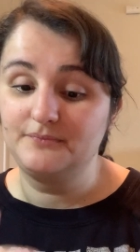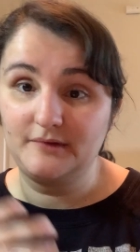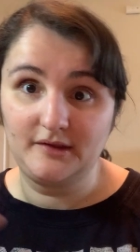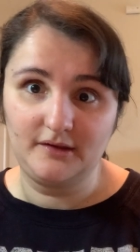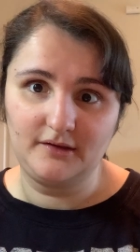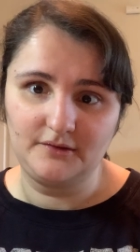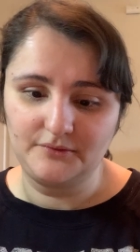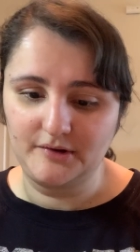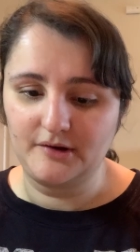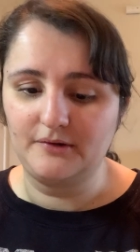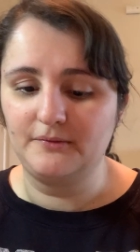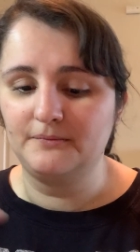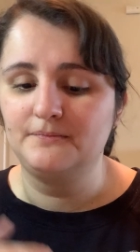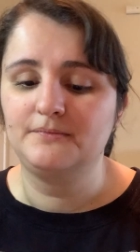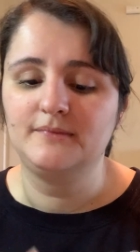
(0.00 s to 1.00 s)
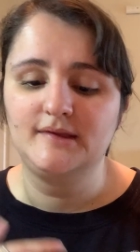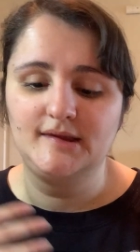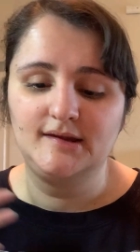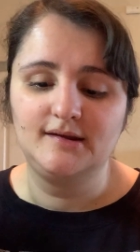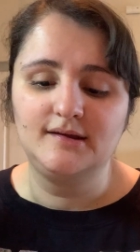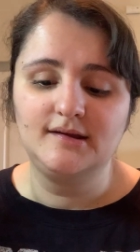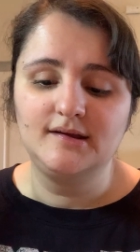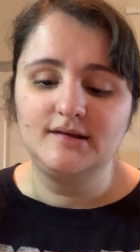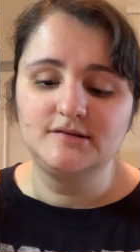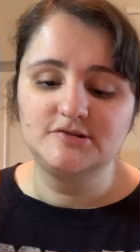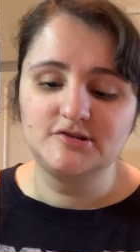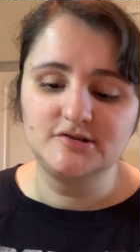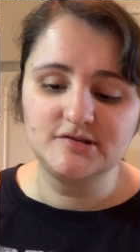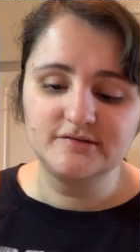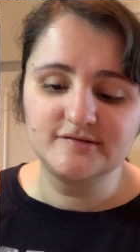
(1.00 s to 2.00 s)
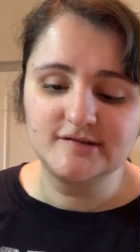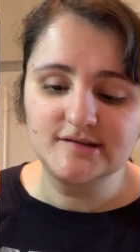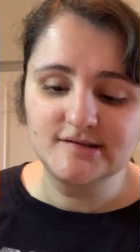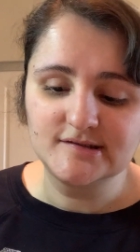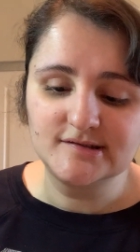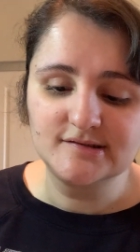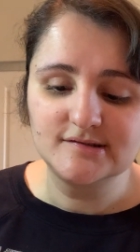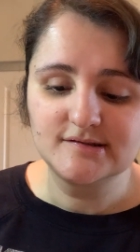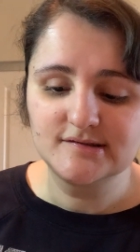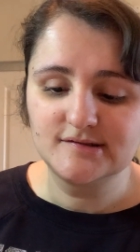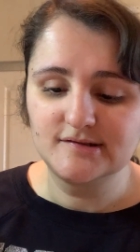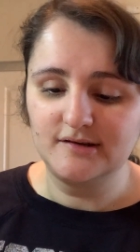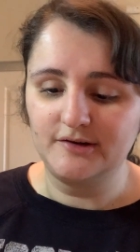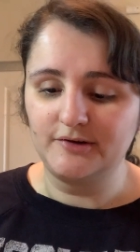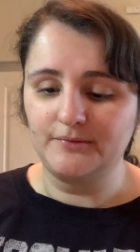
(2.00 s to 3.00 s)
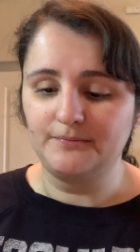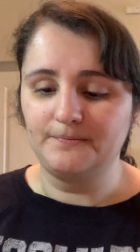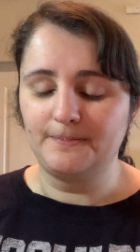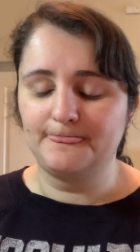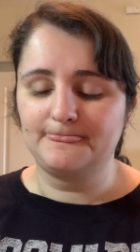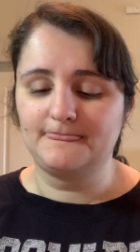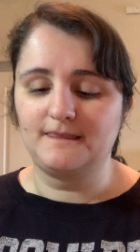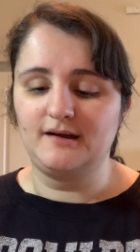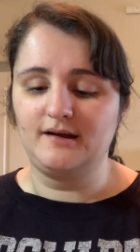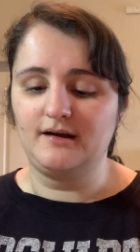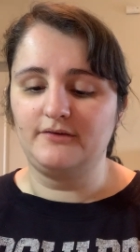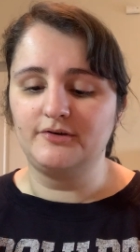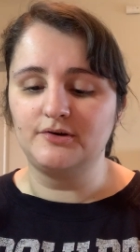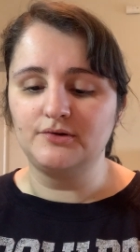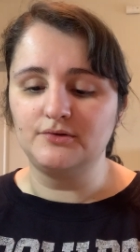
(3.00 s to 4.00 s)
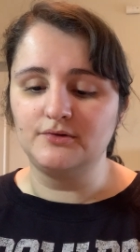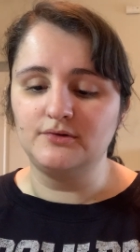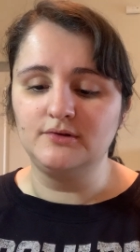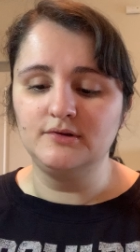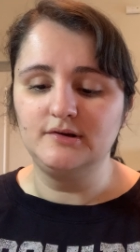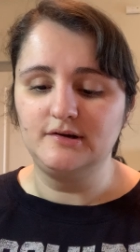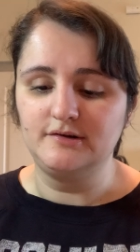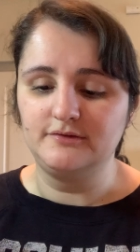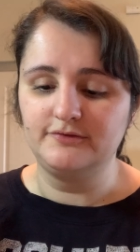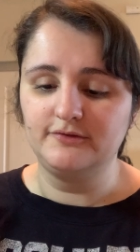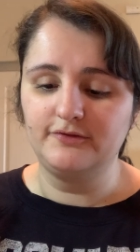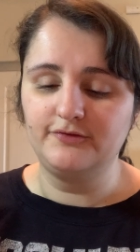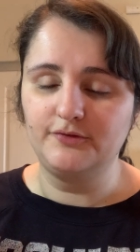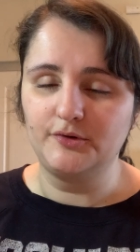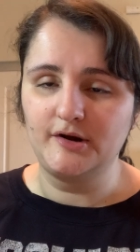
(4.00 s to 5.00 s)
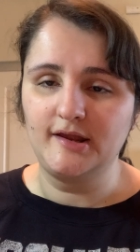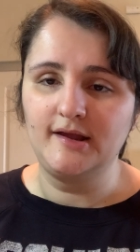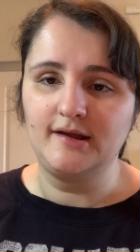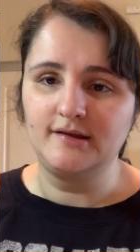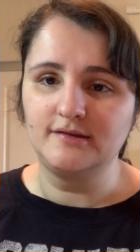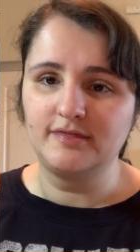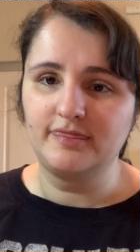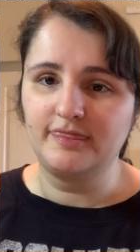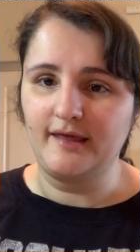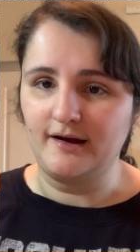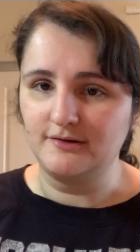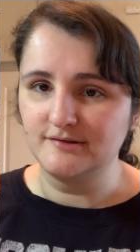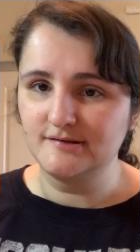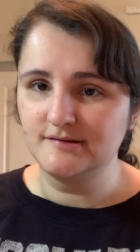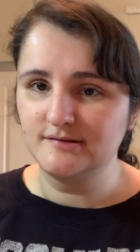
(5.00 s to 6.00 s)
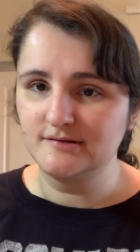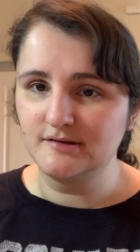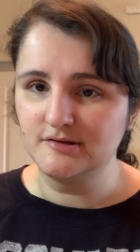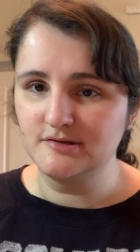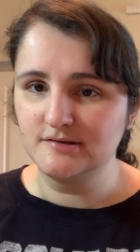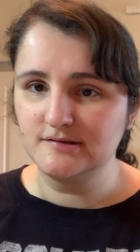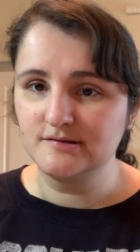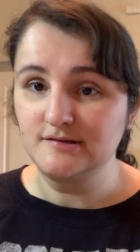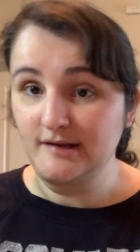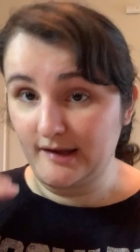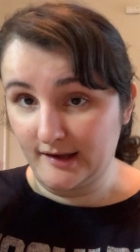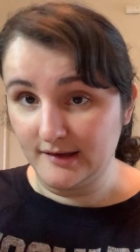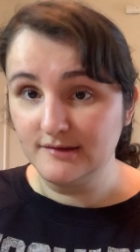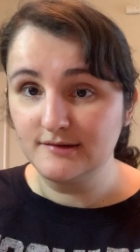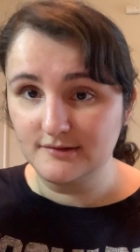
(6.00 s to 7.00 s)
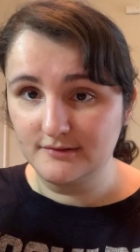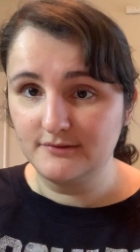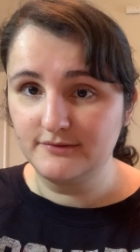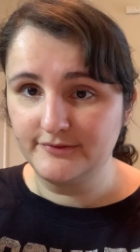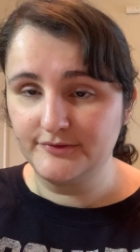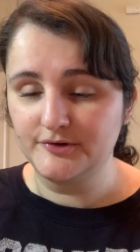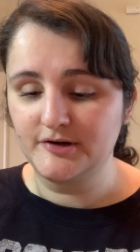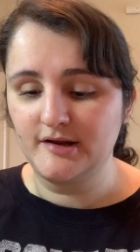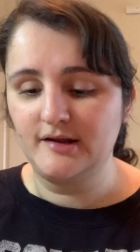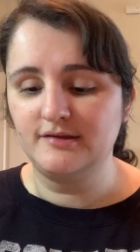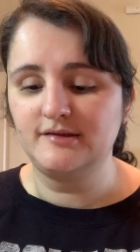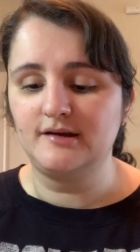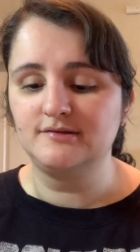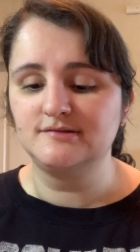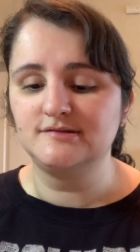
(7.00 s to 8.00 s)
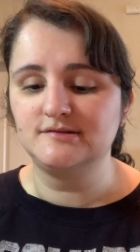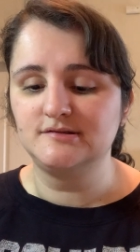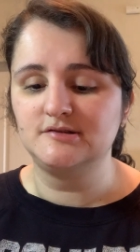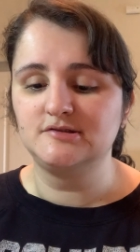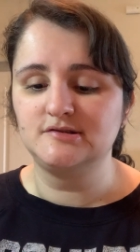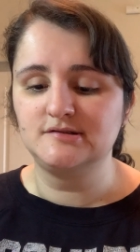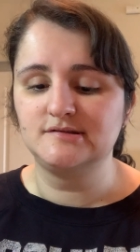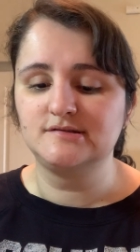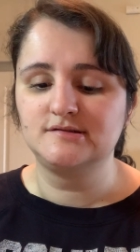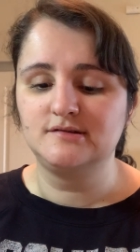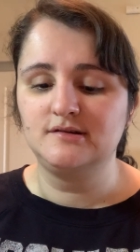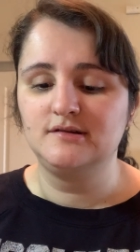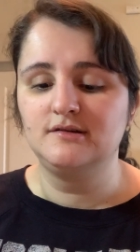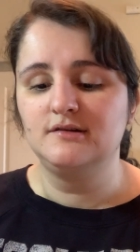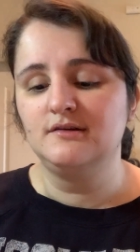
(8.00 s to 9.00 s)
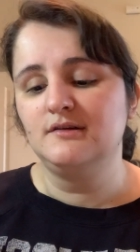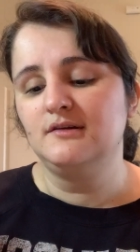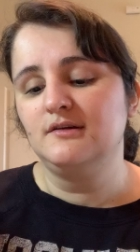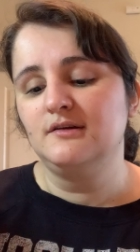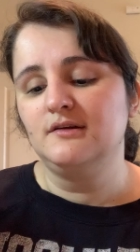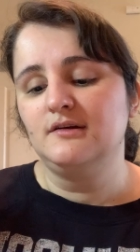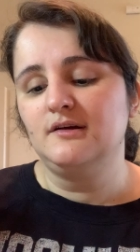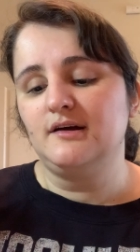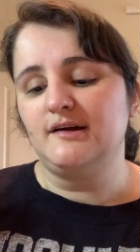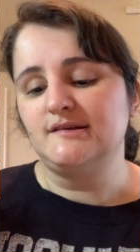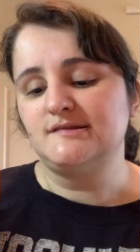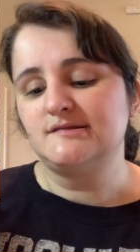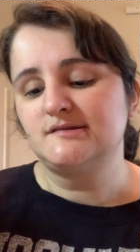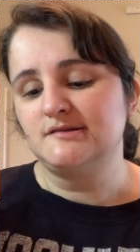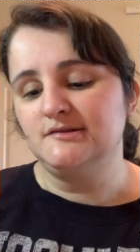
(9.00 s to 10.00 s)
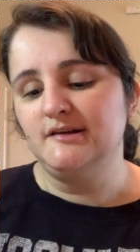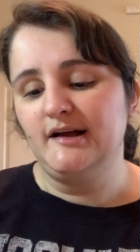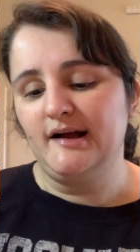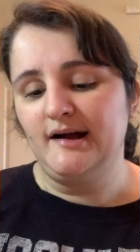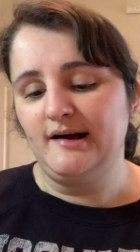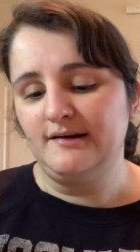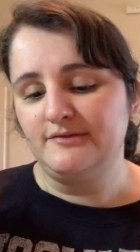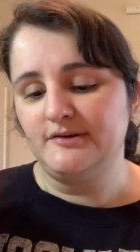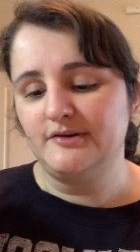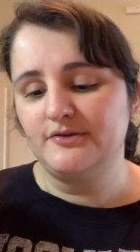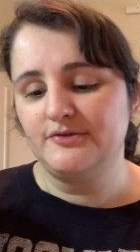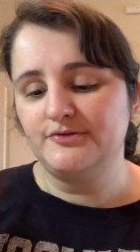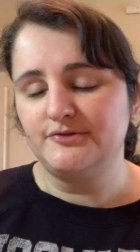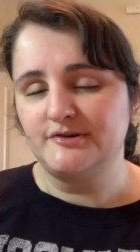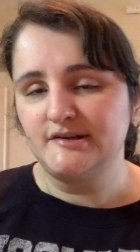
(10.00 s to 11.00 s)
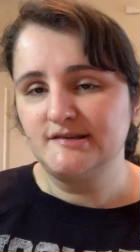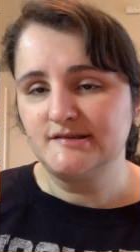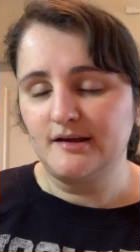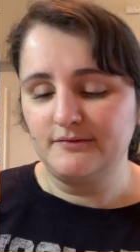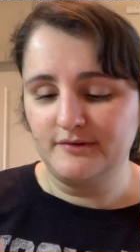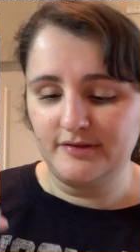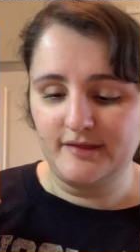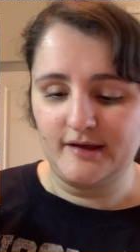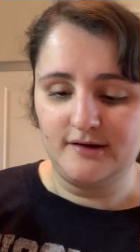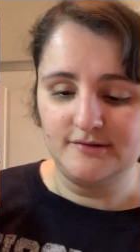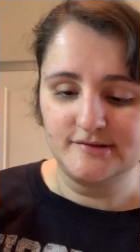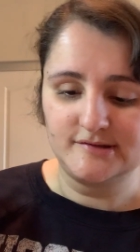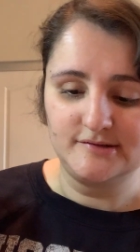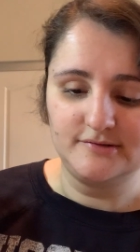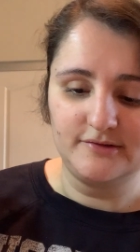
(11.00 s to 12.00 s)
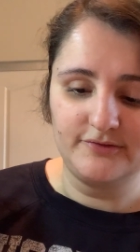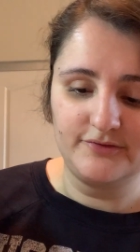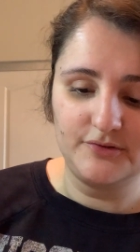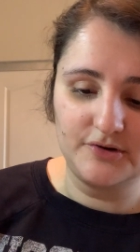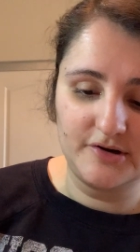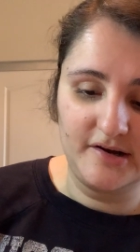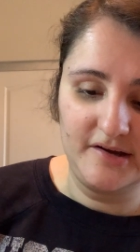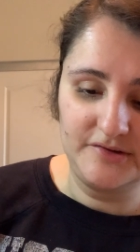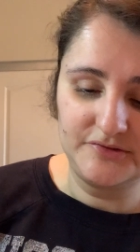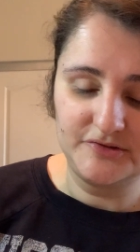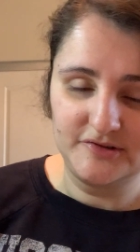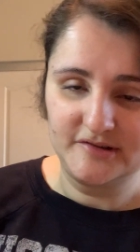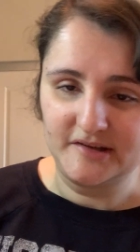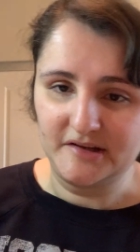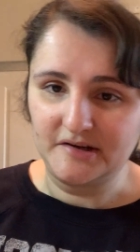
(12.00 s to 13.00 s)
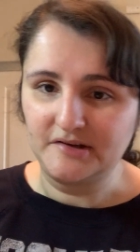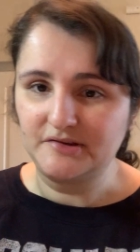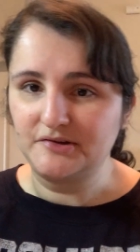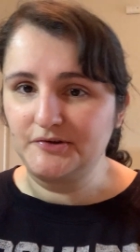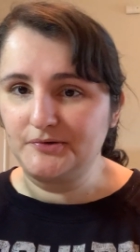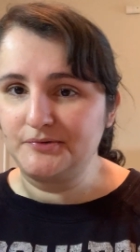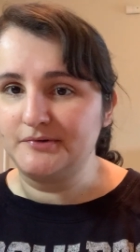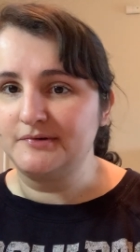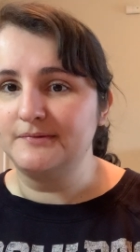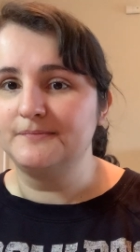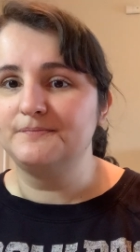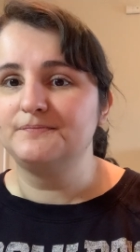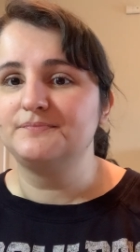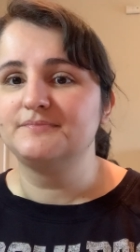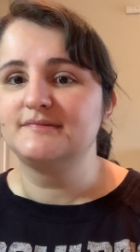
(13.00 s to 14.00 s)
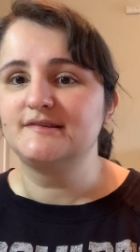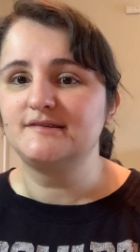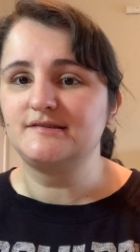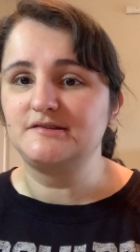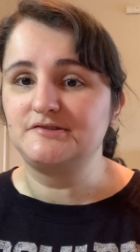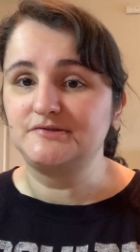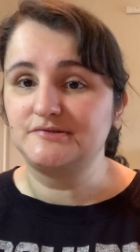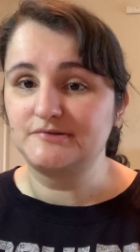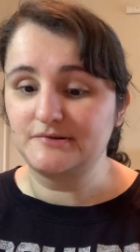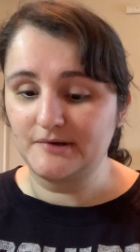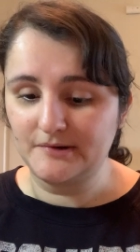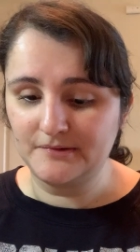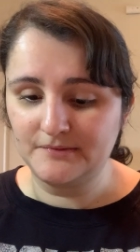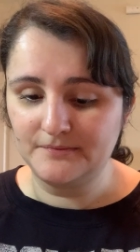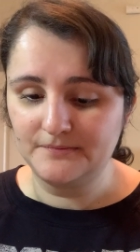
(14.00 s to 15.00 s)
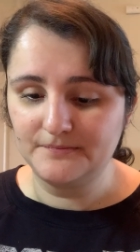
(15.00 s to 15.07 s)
here we go change of seasons um, I have a goal of 48,000 stitches to hit 48,000 stitches I still have 37,482 stitches to go.